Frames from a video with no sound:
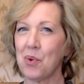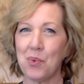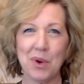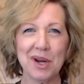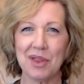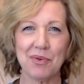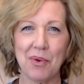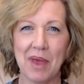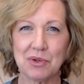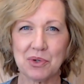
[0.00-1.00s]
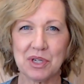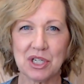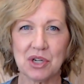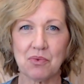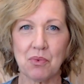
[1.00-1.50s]
We're gonna throw that
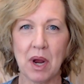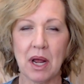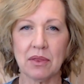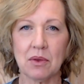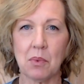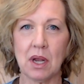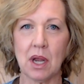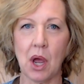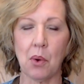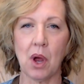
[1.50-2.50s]
tradition right out the window.